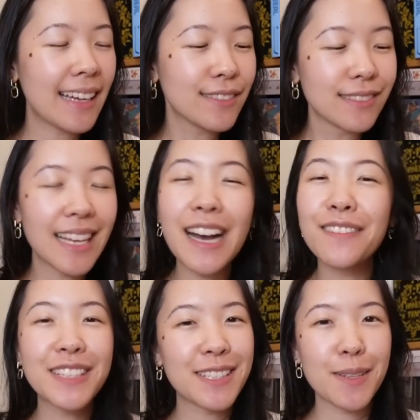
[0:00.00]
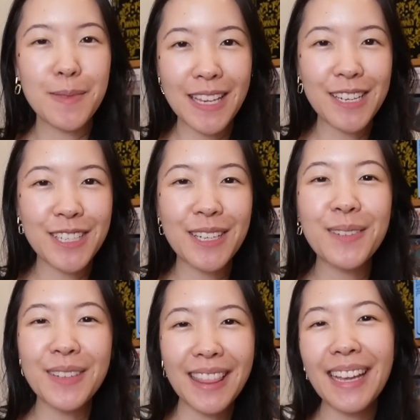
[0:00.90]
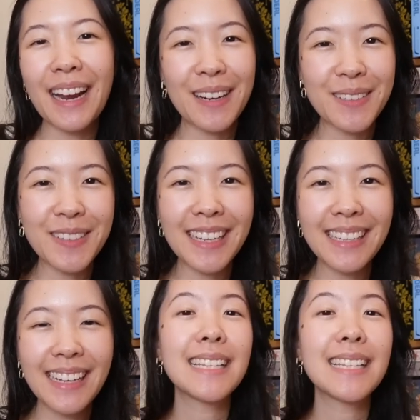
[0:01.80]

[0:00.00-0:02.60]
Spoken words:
I loved his obsession with the heroine.